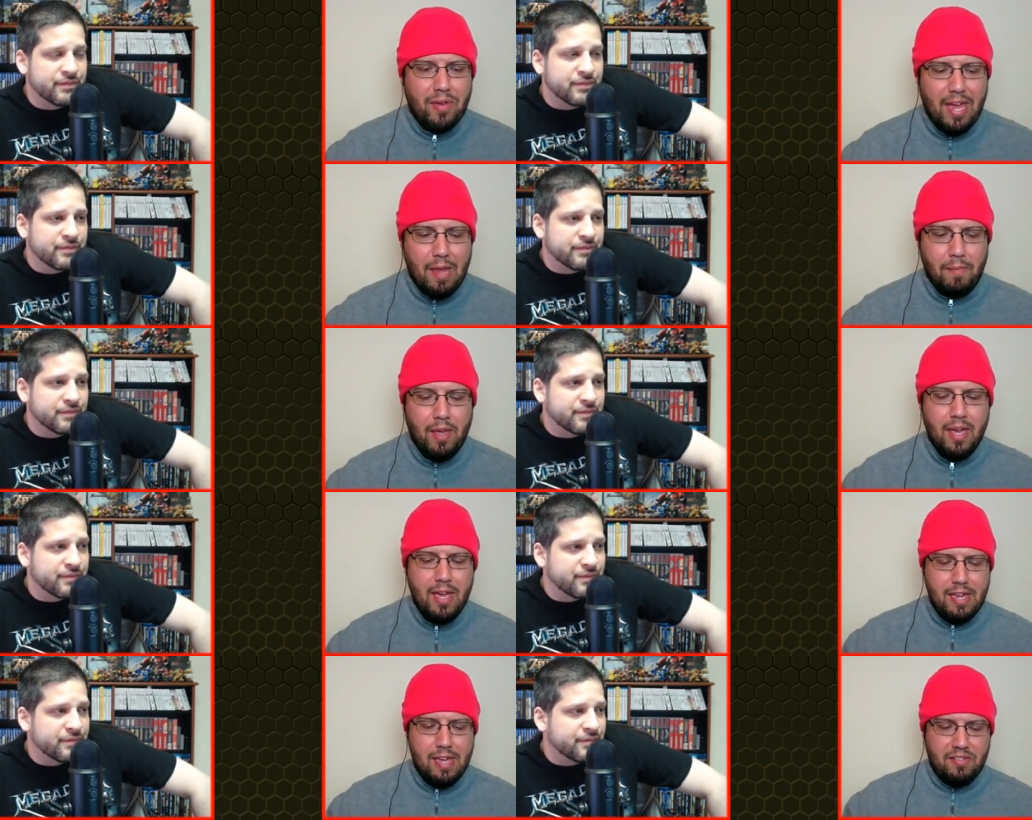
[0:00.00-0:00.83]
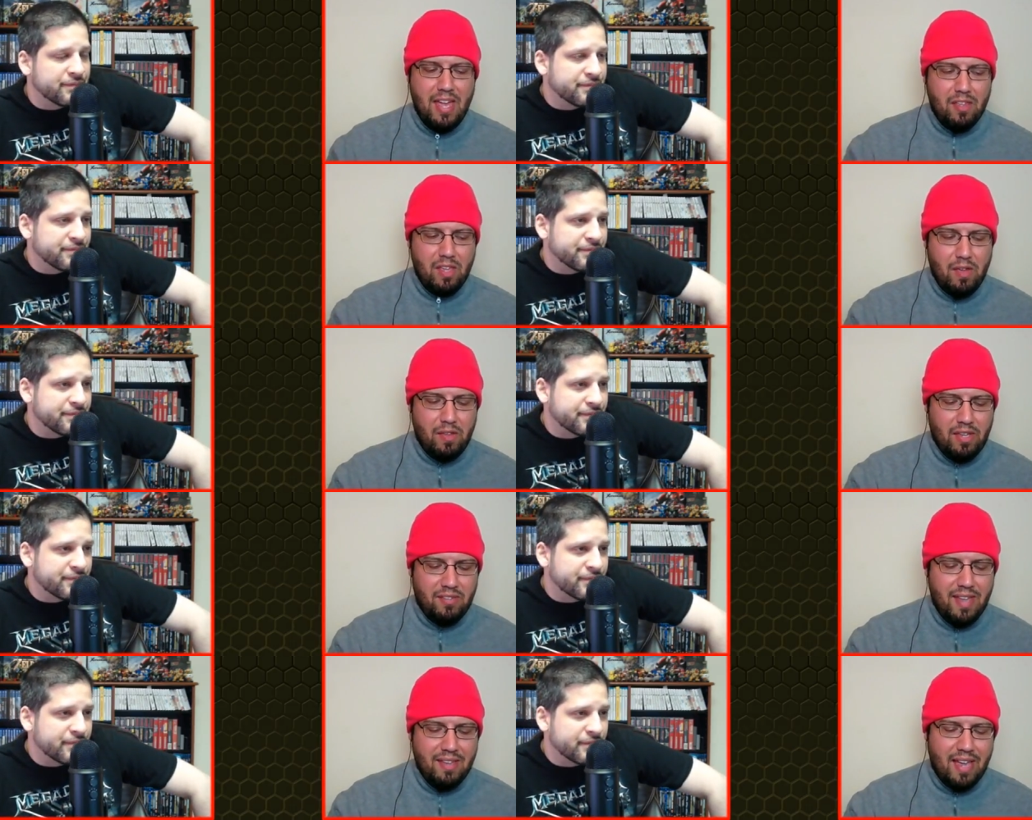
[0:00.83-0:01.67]
Speaker 1: type of game. It's not
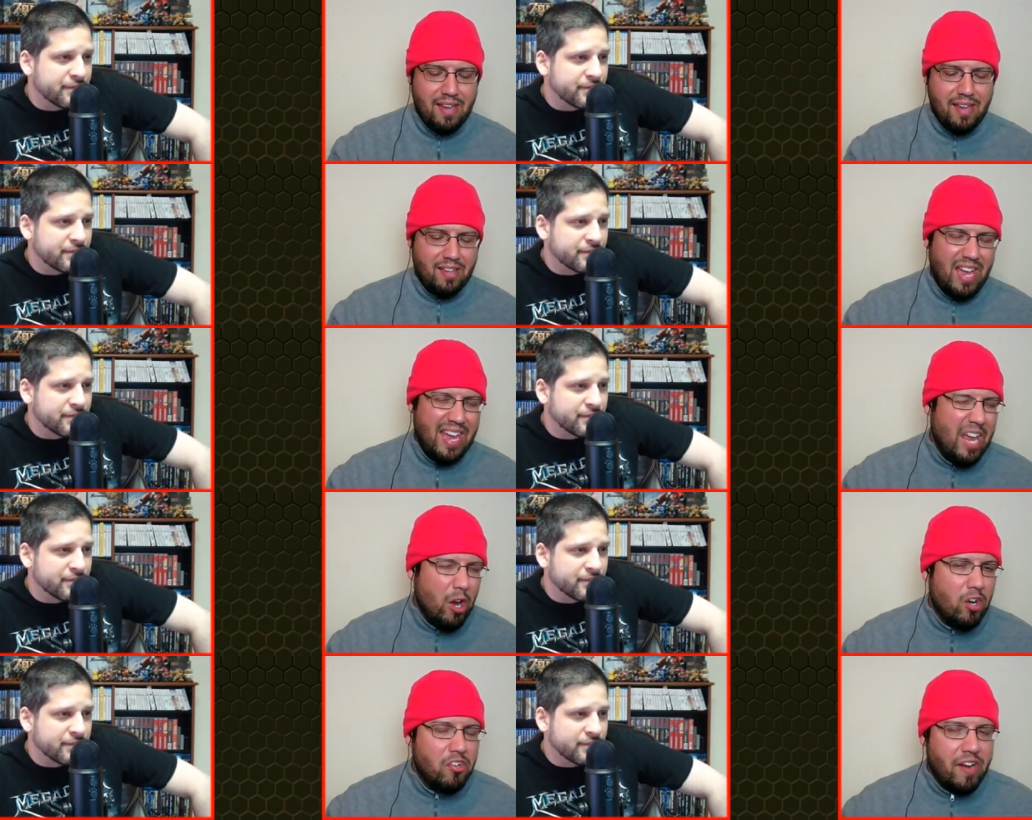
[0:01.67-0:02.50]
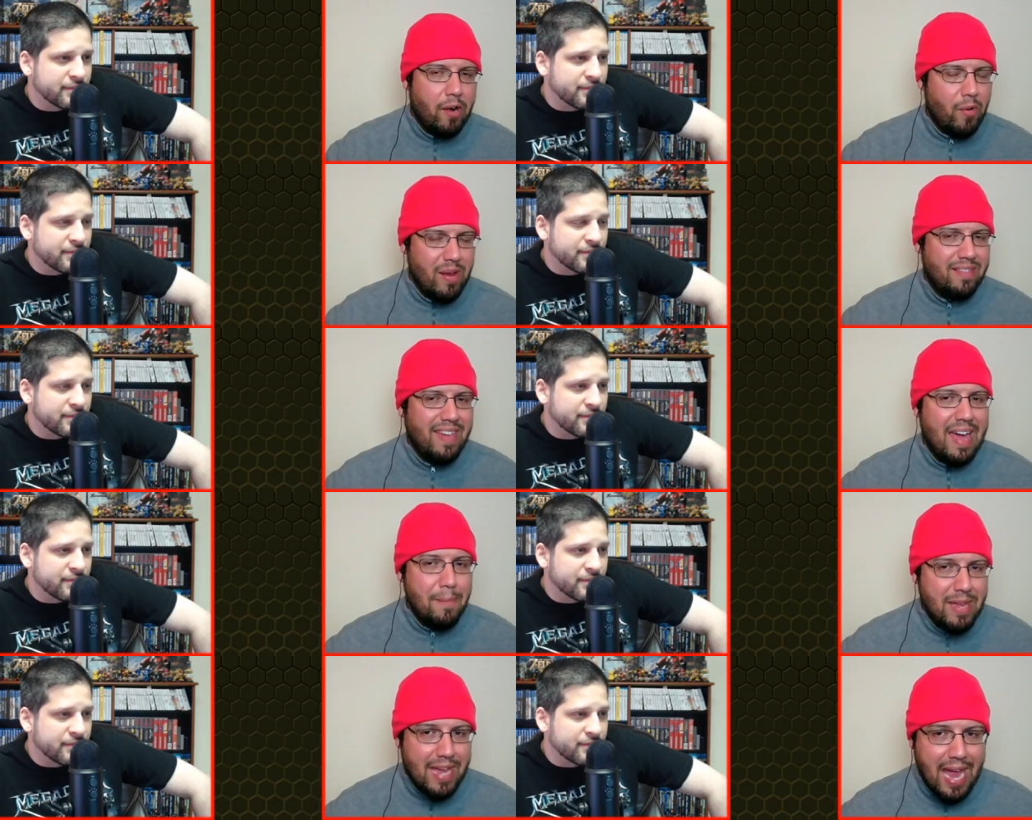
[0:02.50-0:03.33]
an earth-shattering
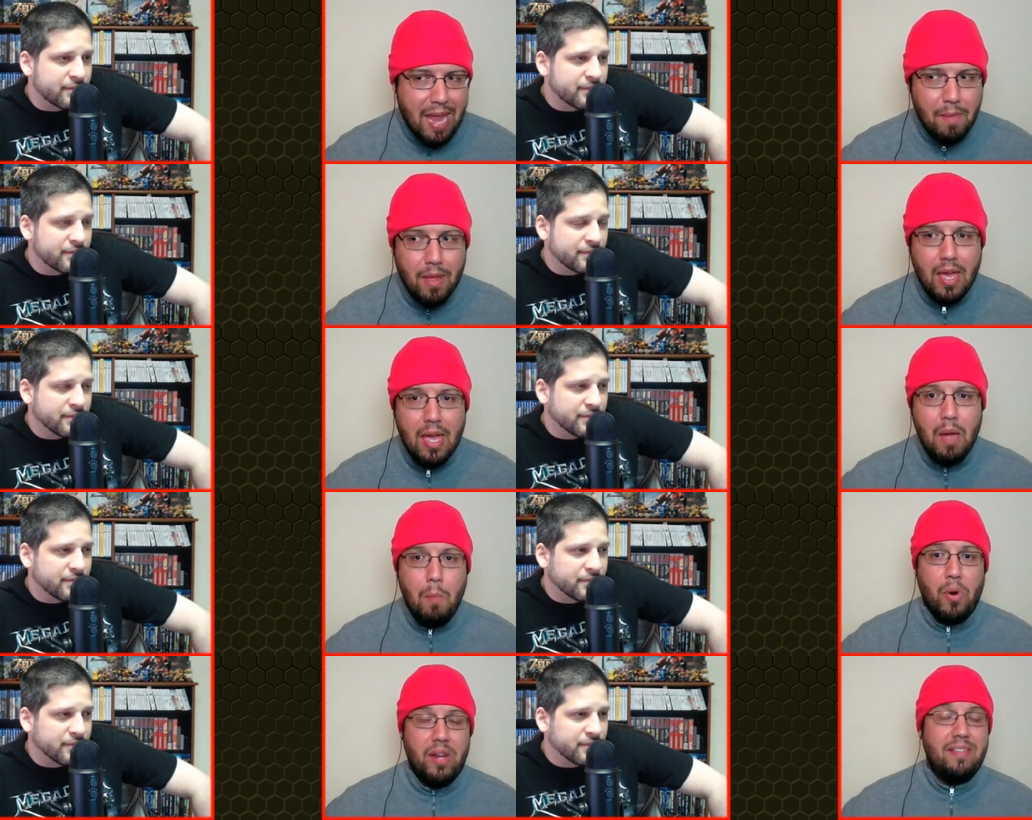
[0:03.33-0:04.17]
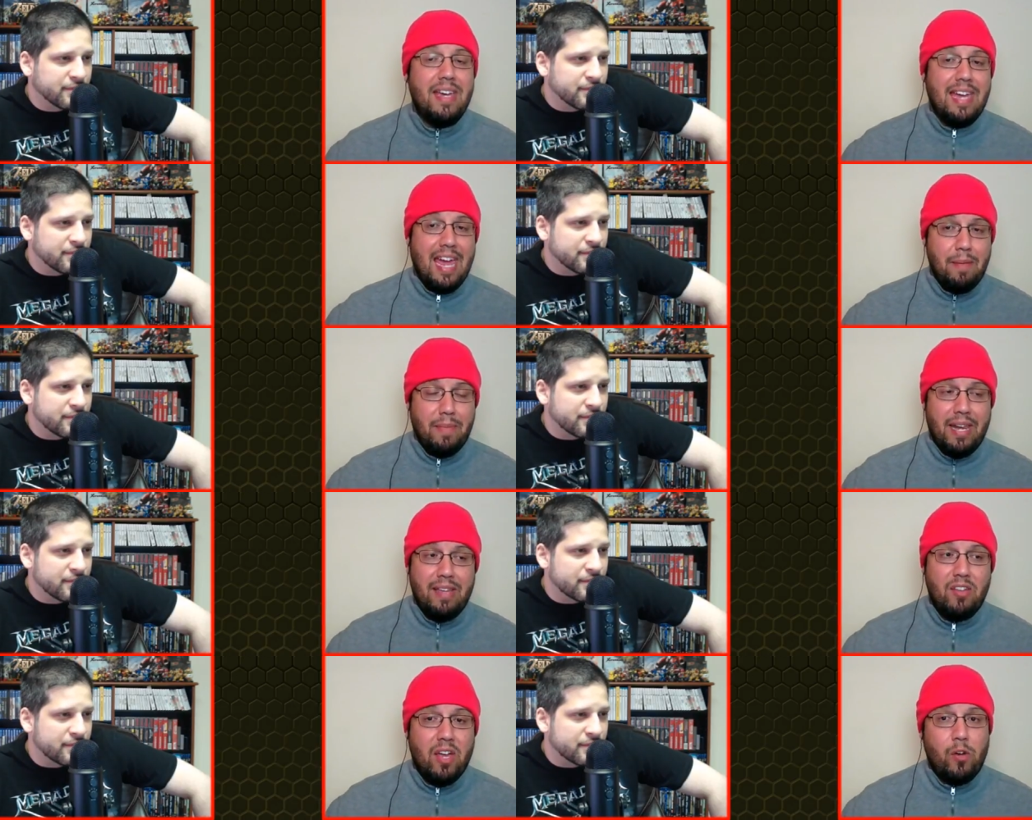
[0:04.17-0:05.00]
type game, but it's a game that
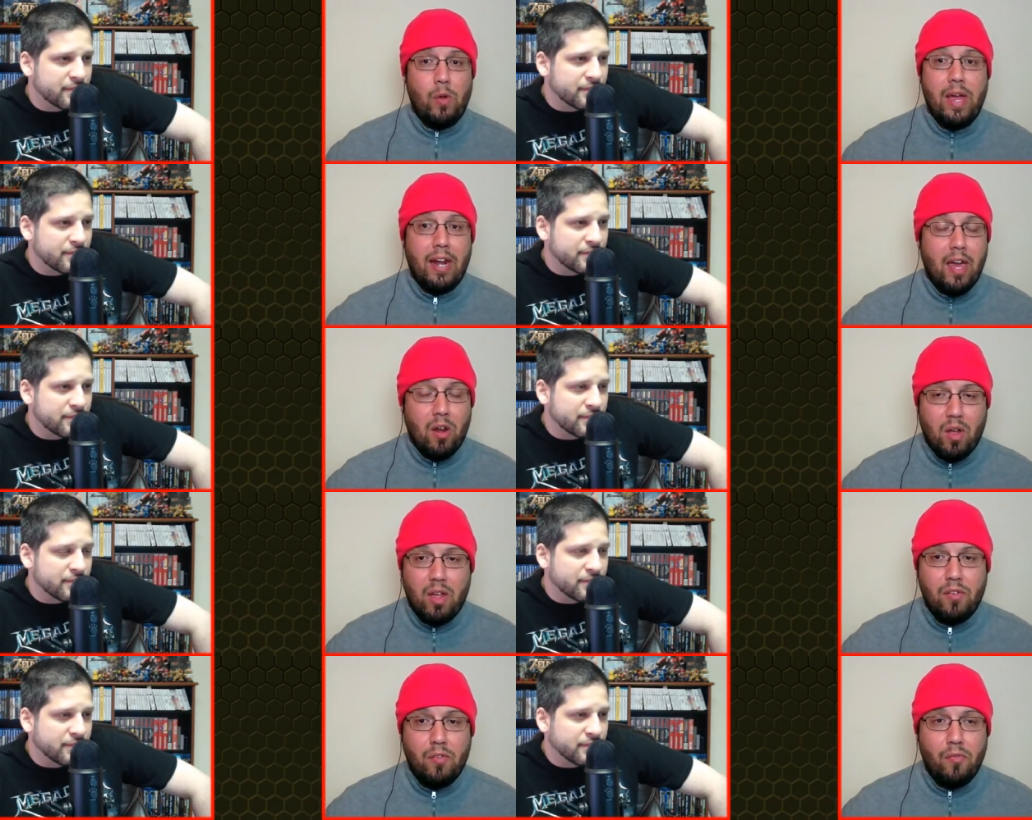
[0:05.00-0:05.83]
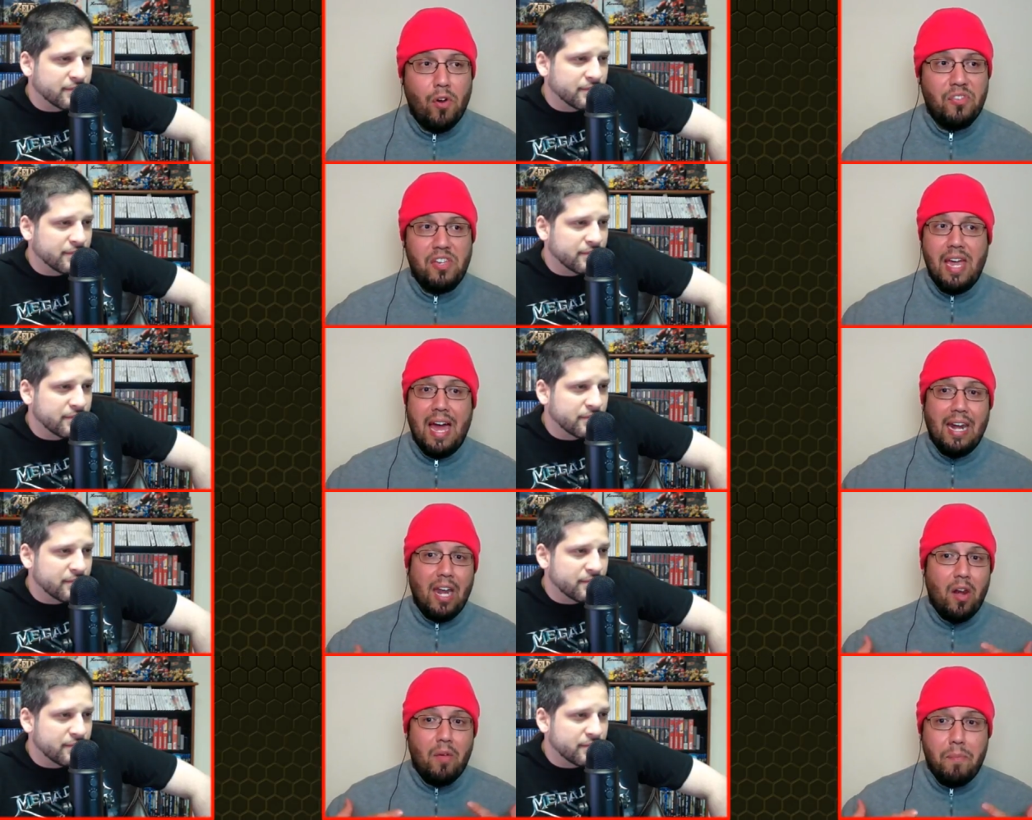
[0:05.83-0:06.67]
is going to create a lot of controversy.
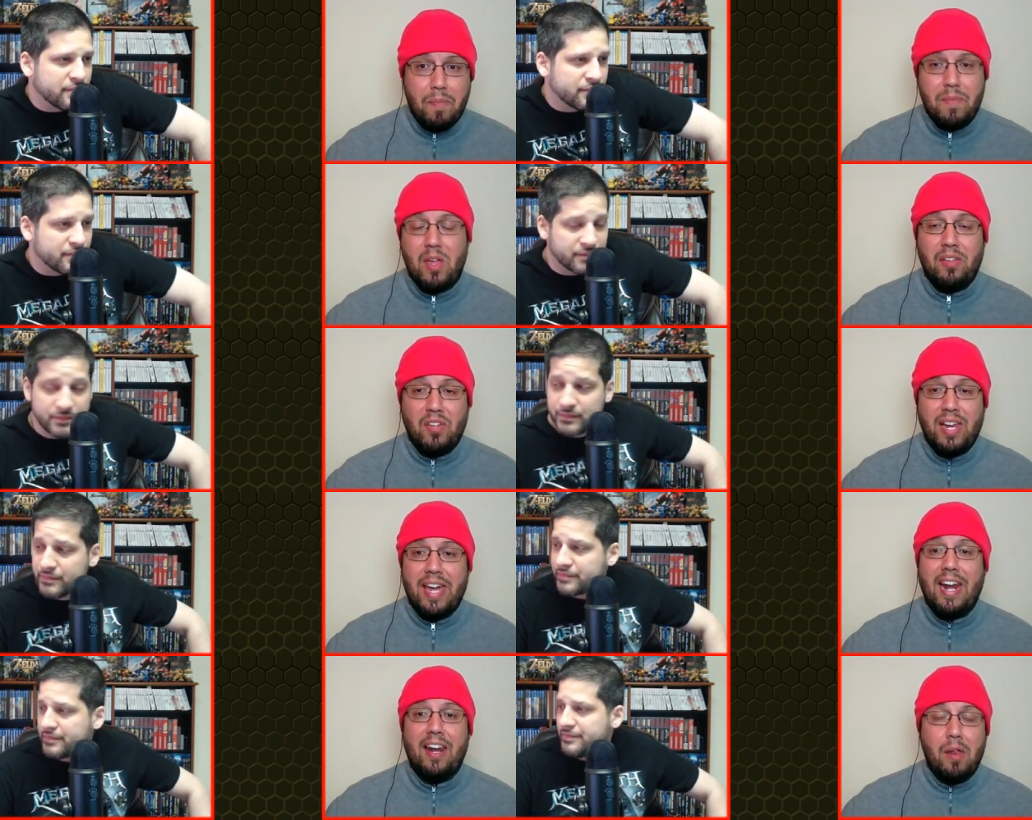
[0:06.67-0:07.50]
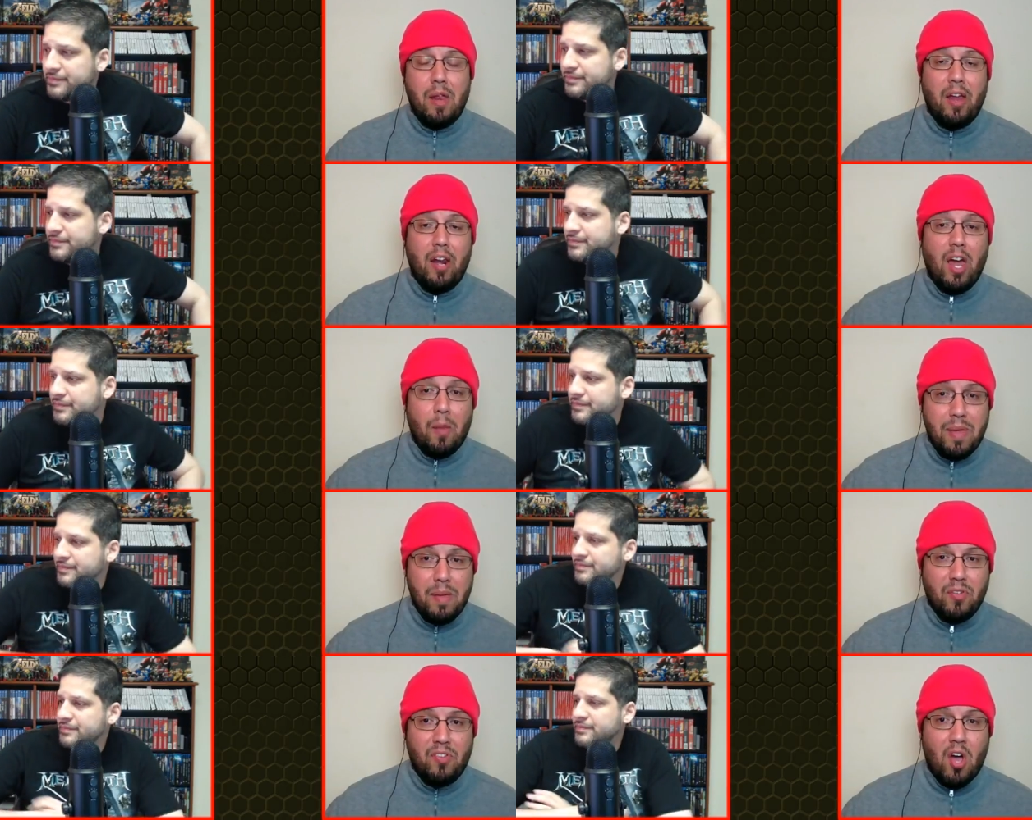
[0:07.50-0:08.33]
It's going to get a lot of
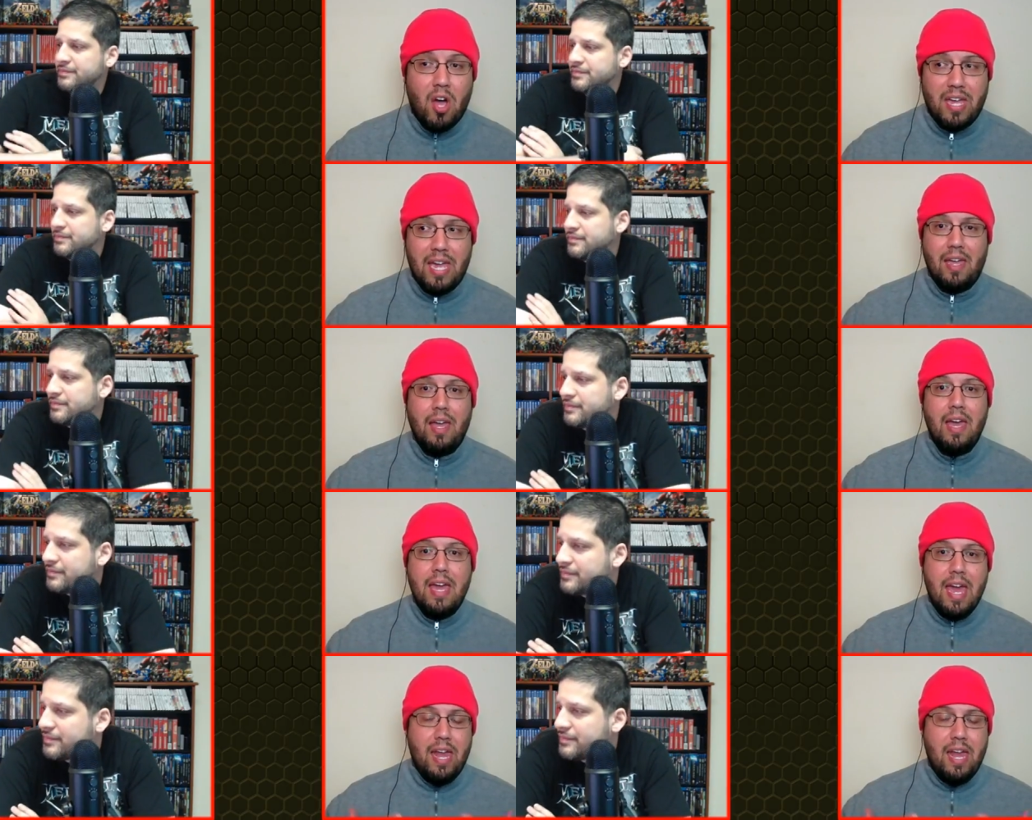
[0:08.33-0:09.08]
people talking,